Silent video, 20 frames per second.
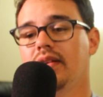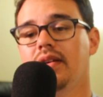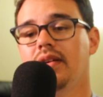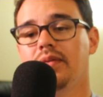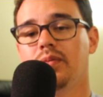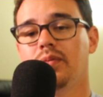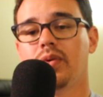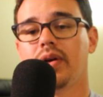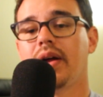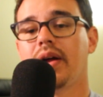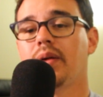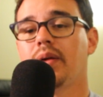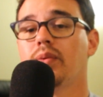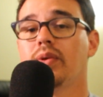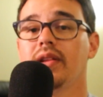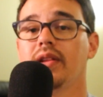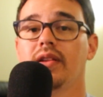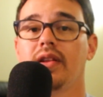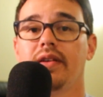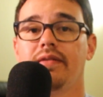what I really
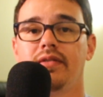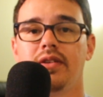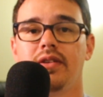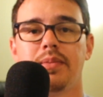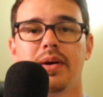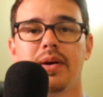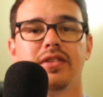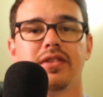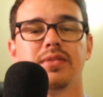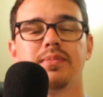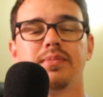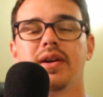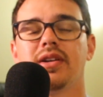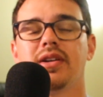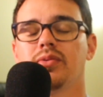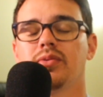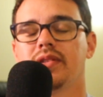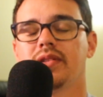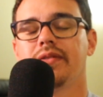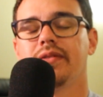loved about this match
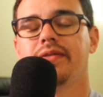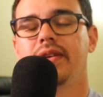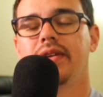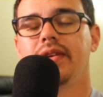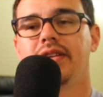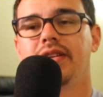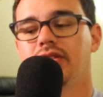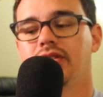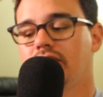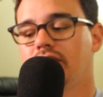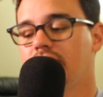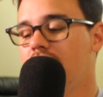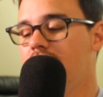was the finish.